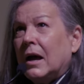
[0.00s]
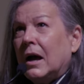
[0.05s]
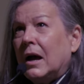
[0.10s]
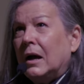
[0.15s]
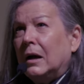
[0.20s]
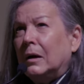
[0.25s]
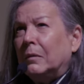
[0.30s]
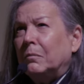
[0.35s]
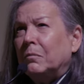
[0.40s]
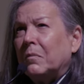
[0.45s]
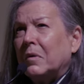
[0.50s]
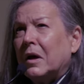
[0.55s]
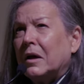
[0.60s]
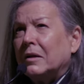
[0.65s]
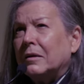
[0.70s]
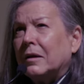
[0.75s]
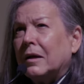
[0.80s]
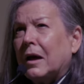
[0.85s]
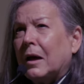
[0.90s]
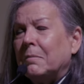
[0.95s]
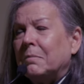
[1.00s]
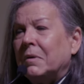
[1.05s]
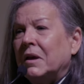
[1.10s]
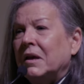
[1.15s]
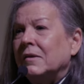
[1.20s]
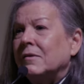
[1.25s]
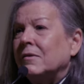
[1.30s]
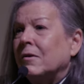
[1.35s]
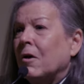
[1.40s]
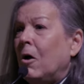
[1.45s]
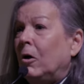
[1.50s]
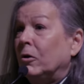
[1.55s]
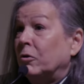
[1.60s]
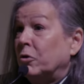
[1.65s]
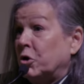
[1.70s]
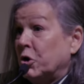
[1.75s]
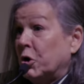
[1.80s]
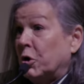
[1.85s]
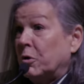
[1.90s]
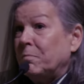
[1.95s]
um, a piece
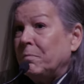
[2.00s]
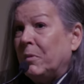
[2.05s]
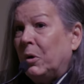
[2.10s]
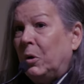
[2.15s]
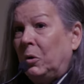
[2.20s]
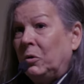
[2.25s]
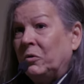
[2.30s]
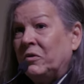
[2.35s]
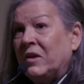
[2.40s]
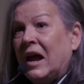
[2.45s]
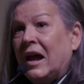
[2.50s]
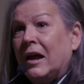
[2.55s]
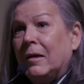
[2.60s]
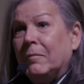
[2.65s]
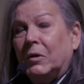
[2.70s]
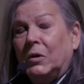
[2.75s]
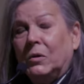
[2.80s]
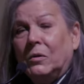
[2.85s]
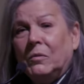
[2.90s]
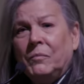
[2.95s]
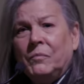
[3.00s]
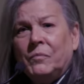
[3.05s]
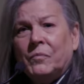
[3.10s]
called Dirt Bowl Table.